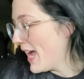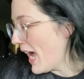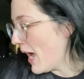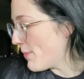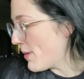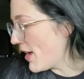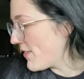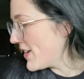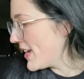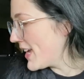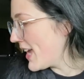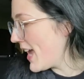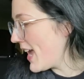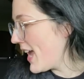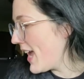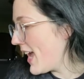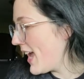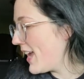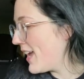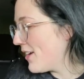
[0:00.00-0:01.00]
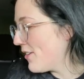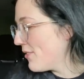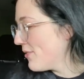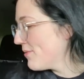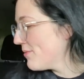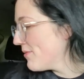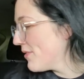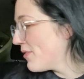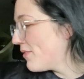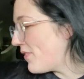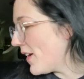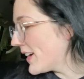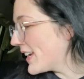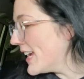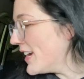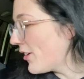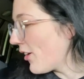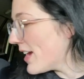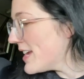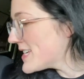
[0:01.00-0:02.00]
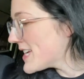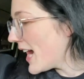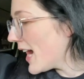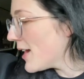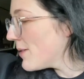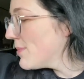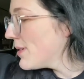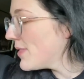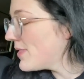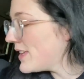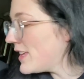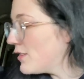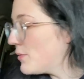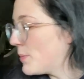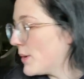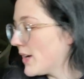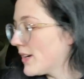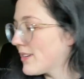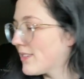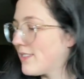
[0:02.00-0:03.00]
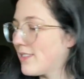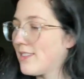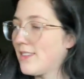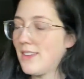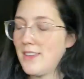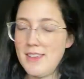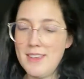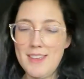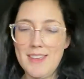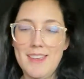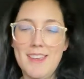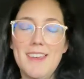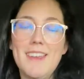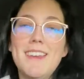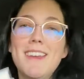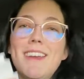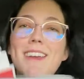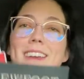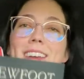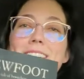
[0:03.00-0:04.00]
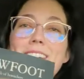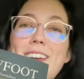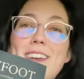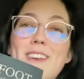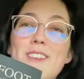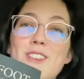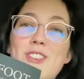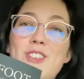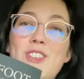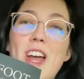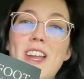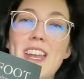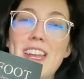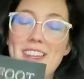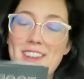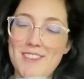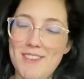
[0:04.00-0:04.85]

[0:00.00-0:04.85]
I'm having a fucking great time. These books, stunning.